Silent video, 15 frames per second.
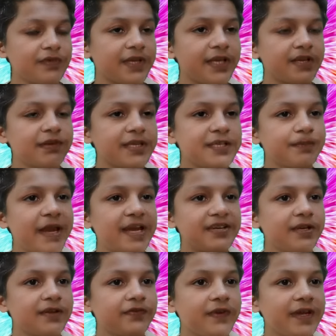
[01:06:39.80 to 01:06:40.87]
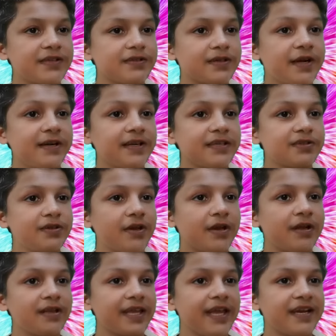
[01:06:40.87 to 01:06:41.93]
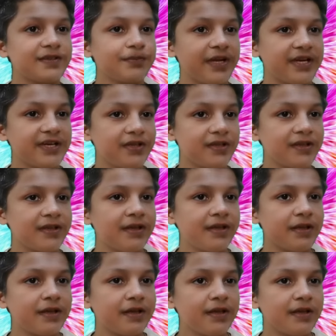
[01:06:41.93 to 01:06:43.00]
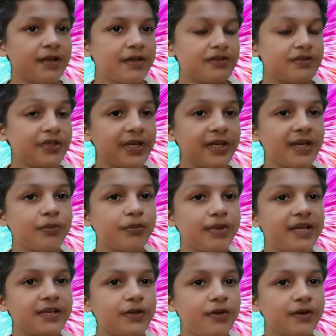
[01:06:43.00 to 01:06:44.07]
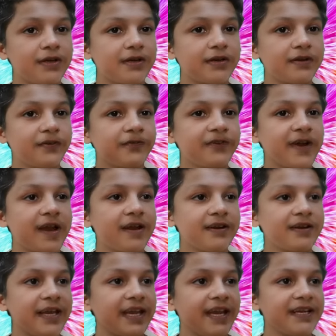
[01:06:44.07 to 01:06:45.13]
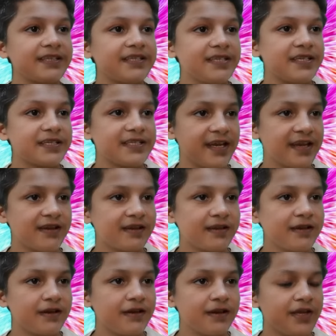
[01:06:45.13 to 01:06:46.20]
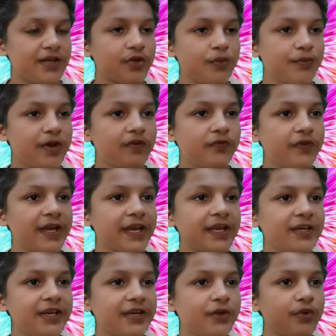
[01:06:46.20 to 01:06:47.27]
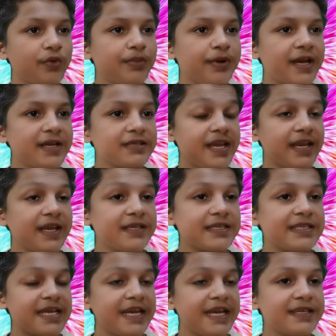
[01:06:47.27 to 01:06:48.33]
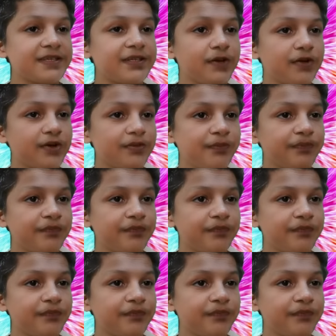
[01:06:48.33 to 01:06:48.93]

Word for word: Even the special effects aren't all that special. Three in particular a fire ant attack, a group of angry cobras and a storm